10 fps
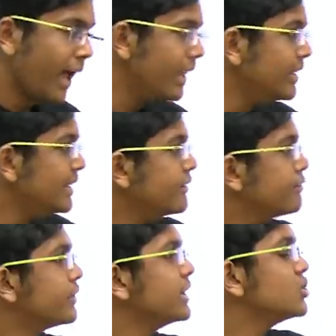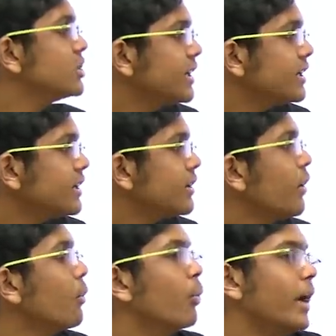and then differentiate
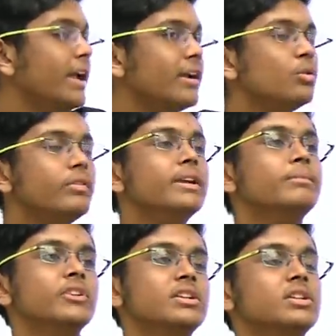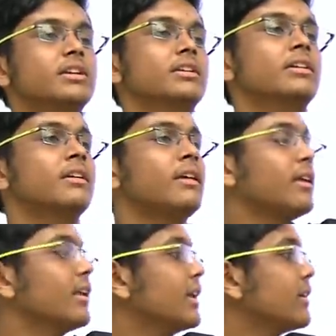it. Why do we differentiate it?
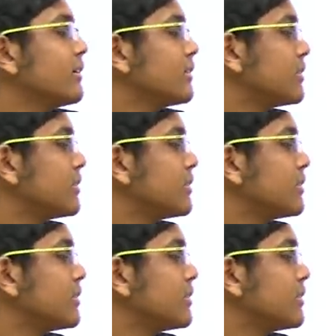Like,